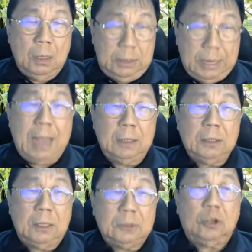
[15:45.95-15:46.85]
Yeah.
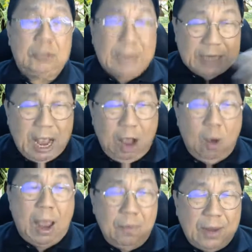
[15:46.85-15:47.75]
So that's
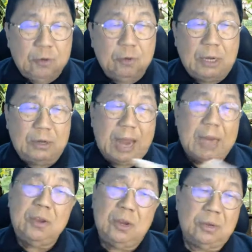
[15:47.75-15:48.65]
how I went through the
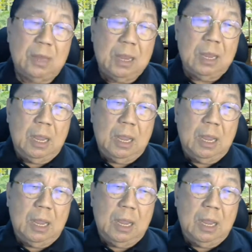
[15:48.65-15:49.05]
challenges.